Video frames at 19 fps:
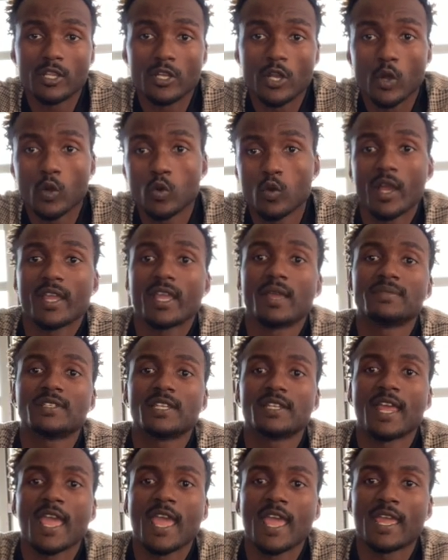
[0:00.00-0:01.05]
who I am
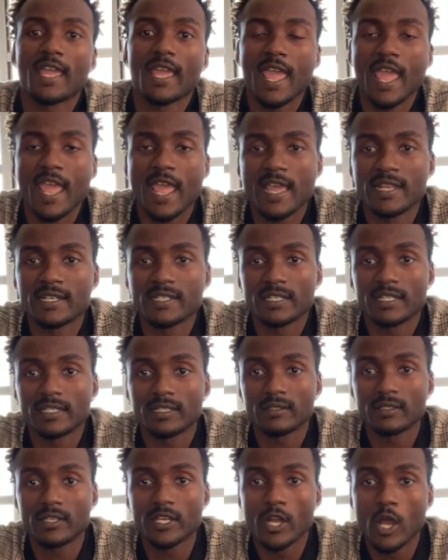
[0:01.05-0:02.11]
today. And
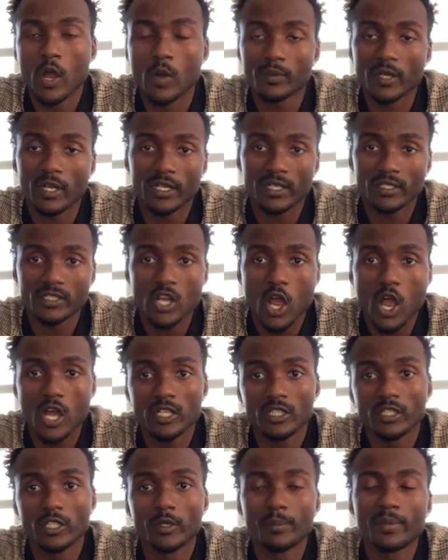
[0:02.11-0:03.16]
I'm gonna talk a
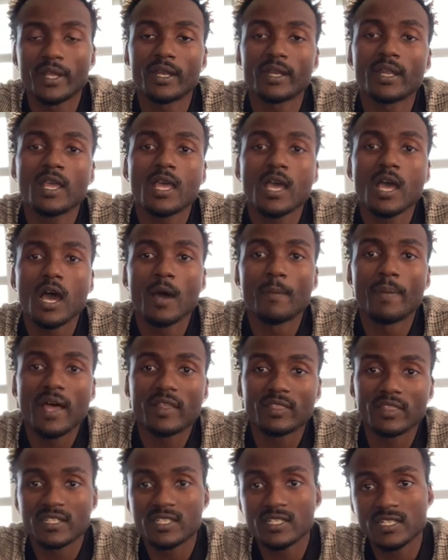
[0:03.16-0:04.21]
little bit
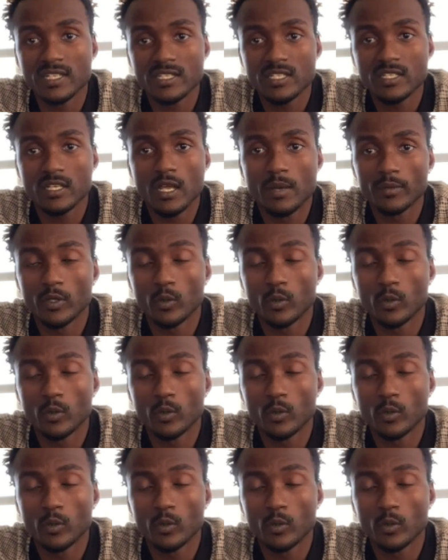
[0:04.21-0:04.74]
about the system,